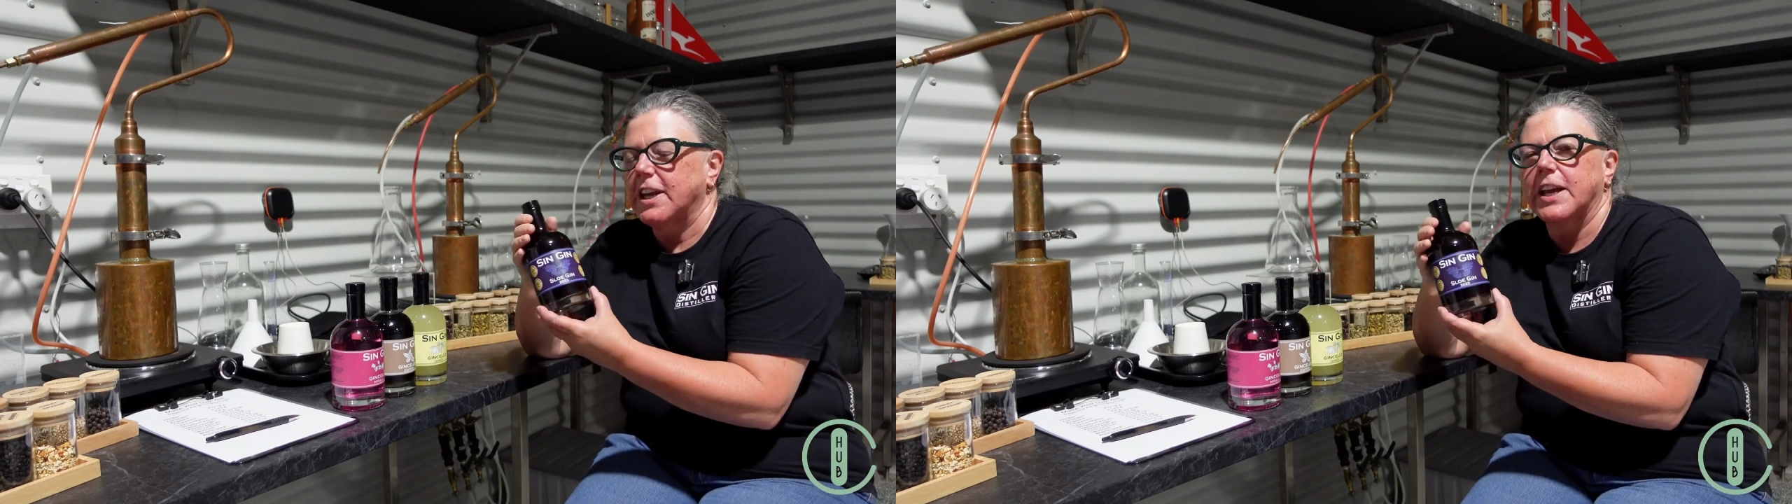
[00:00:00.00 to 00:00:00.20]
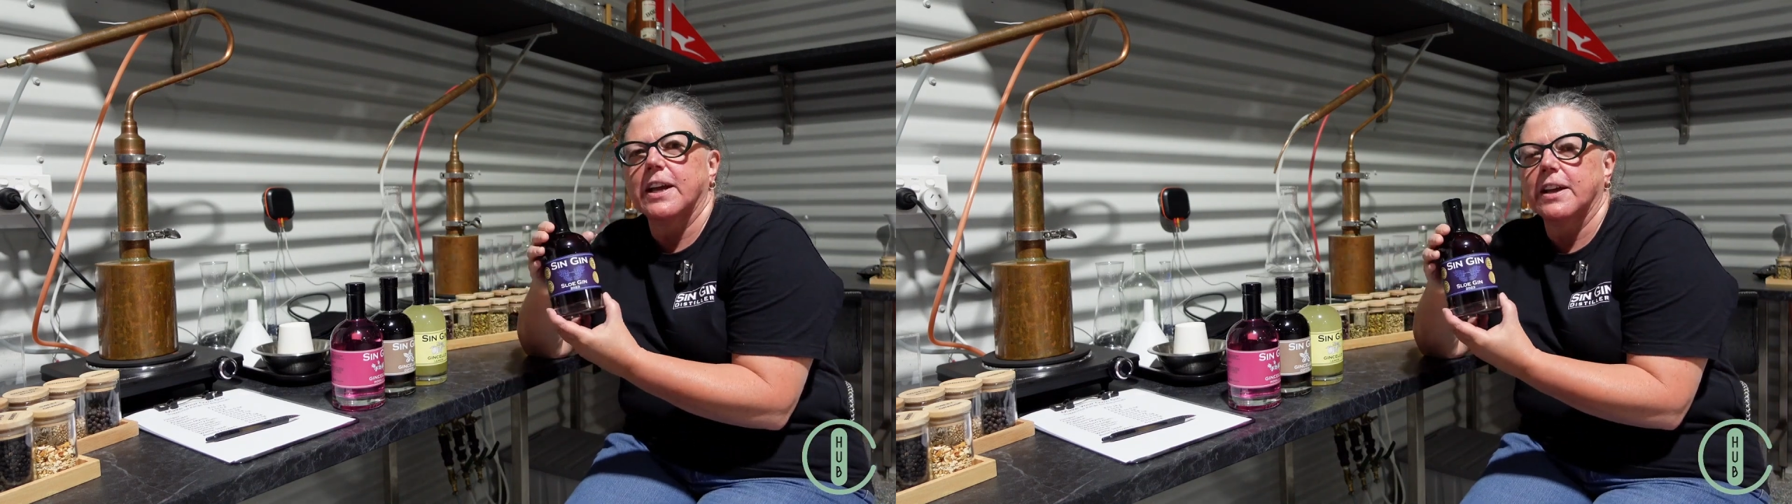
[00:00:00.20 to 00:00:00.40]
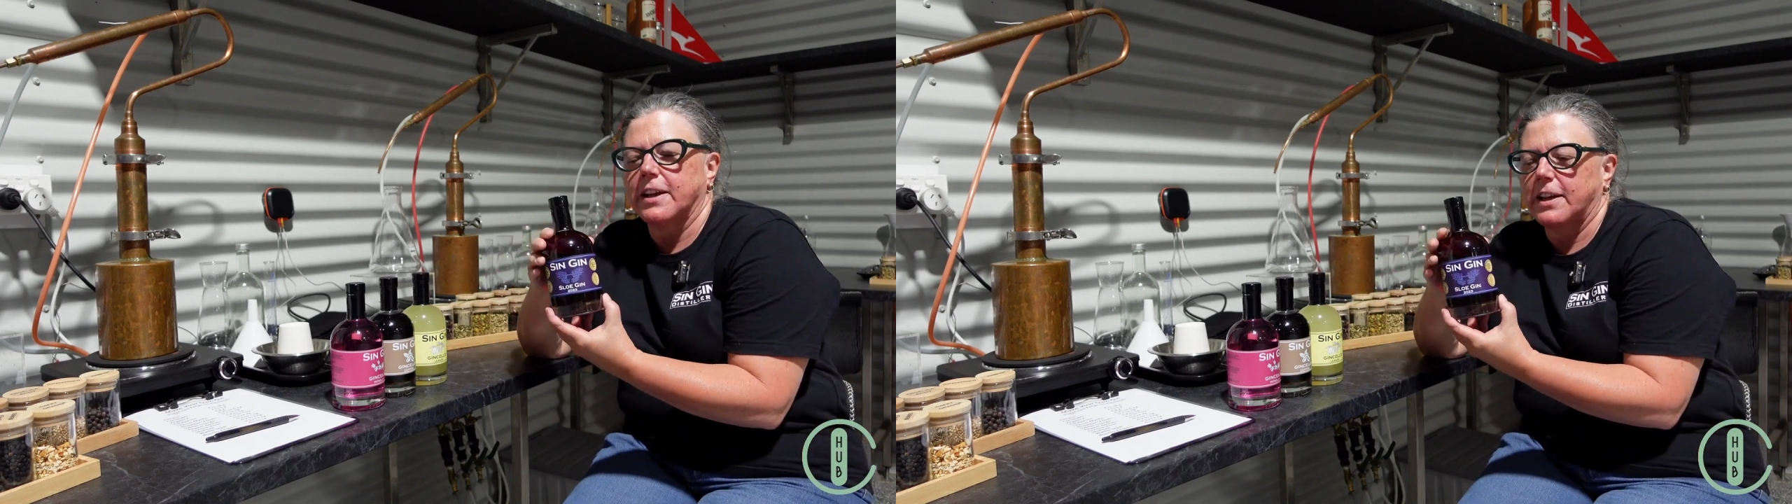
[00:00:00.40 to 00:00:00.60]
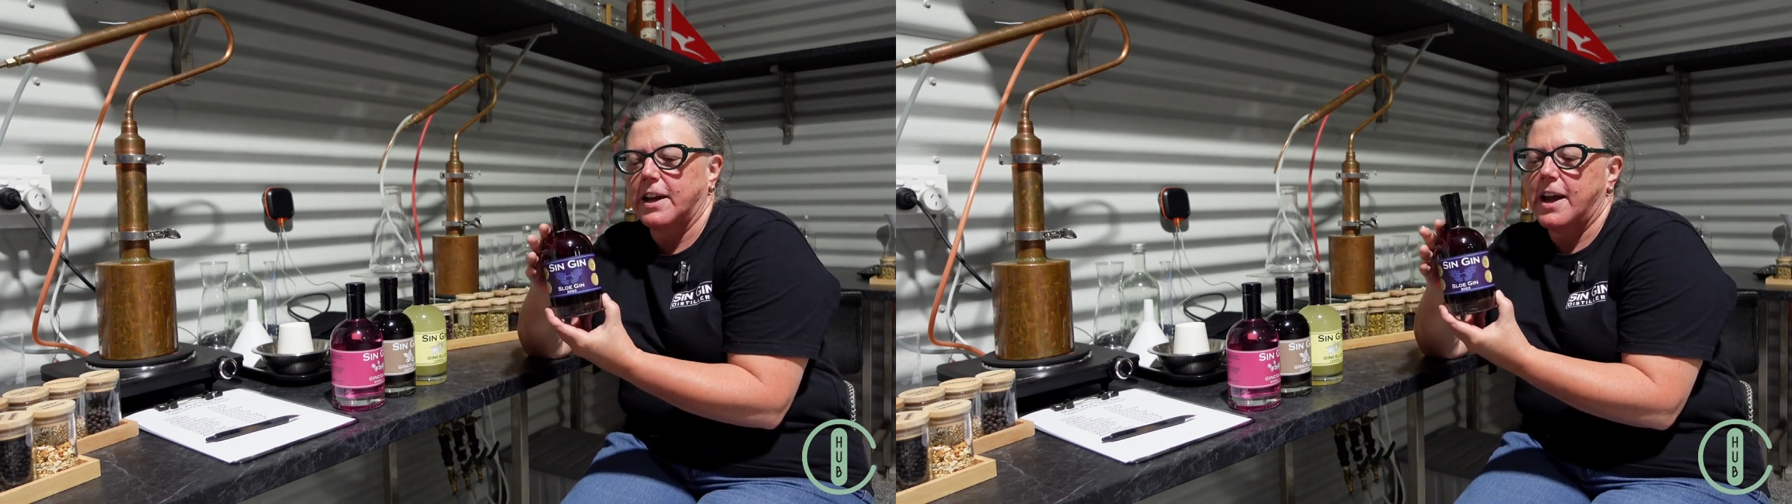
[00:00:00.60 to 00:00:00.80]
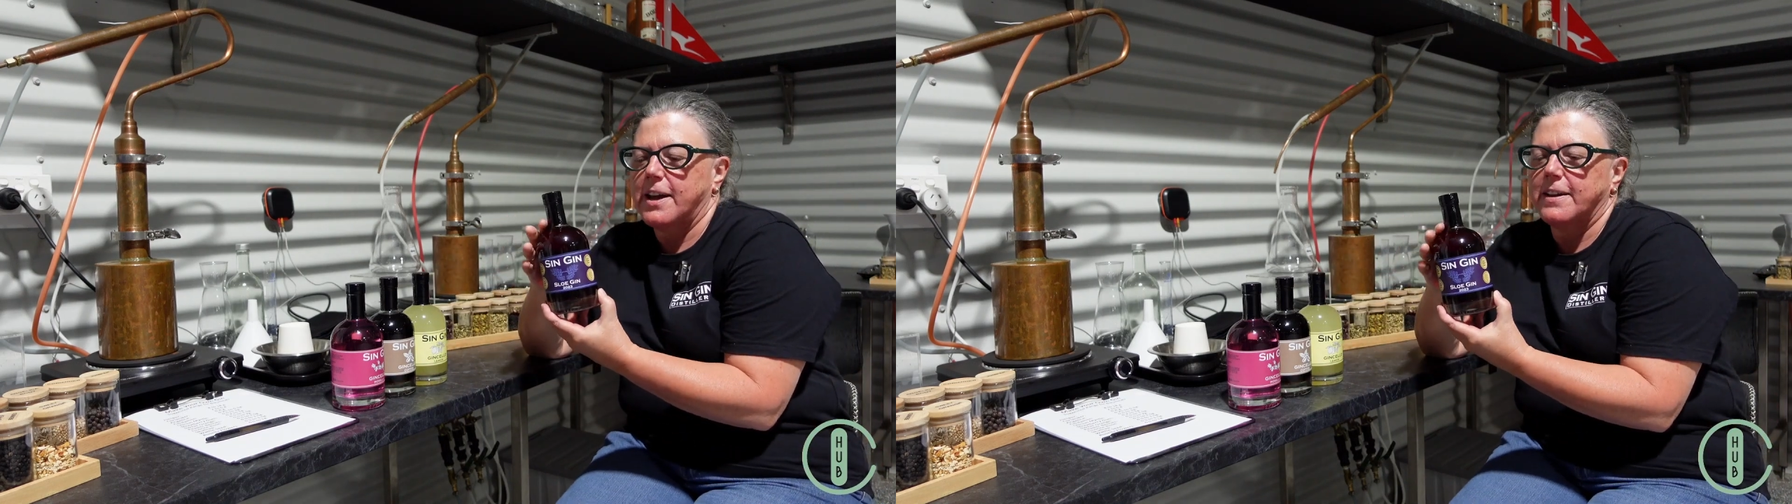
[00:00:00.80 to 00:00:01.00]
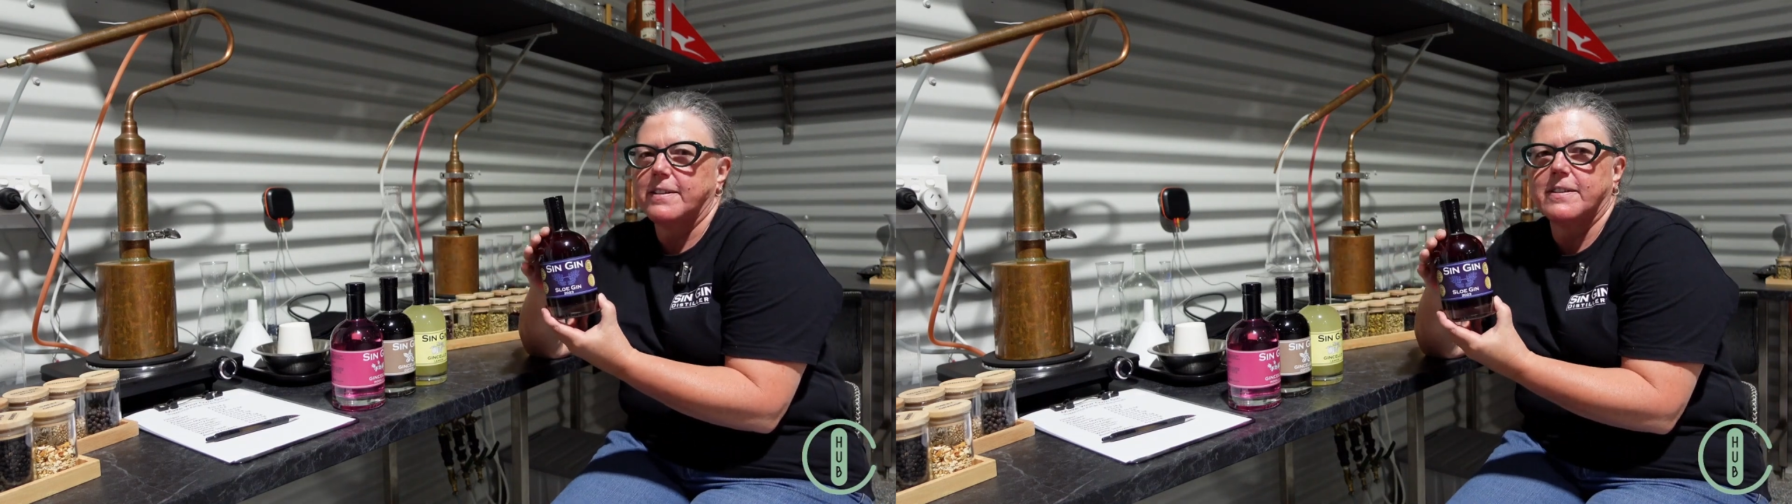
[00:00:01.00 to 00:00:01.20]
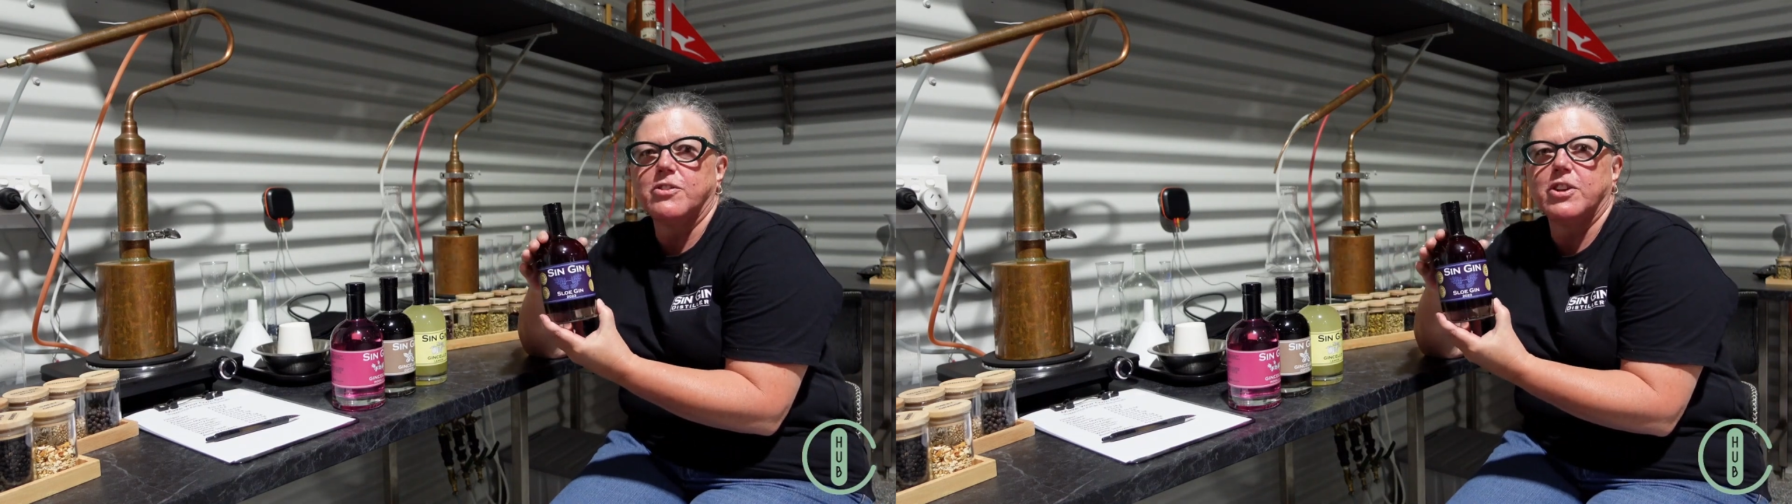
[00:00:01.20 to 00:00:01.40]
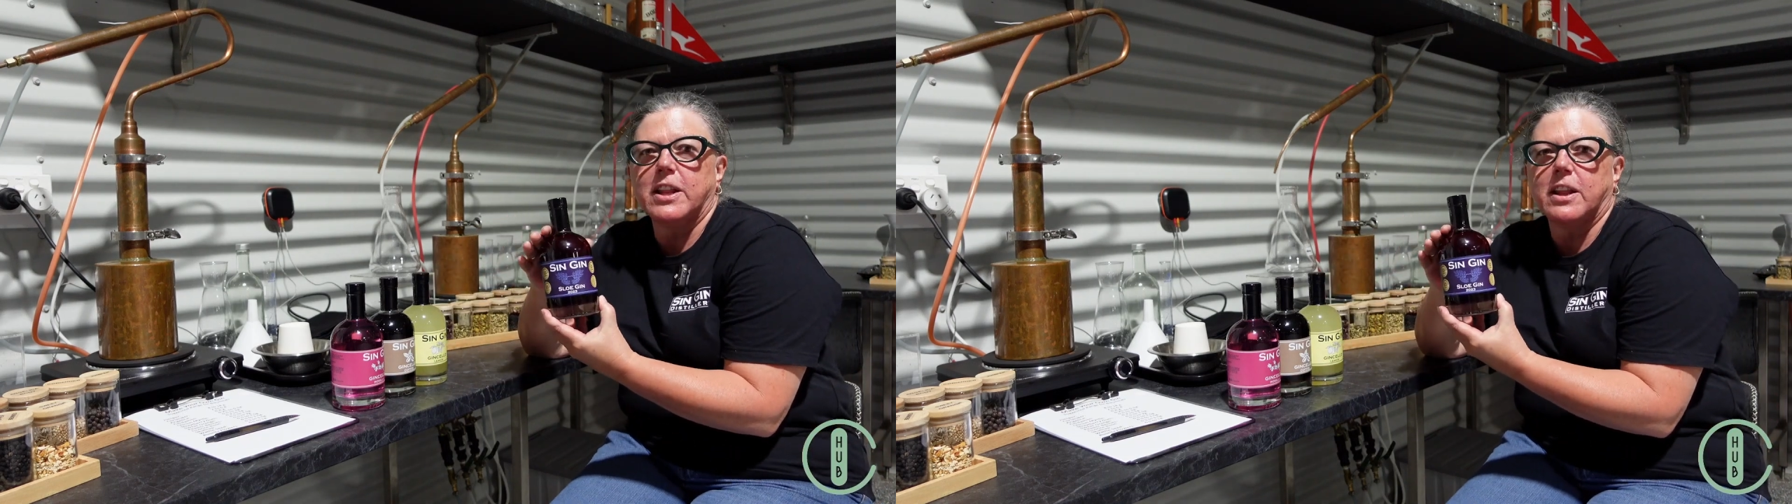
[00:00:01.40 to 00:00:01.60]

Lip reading: here is the gin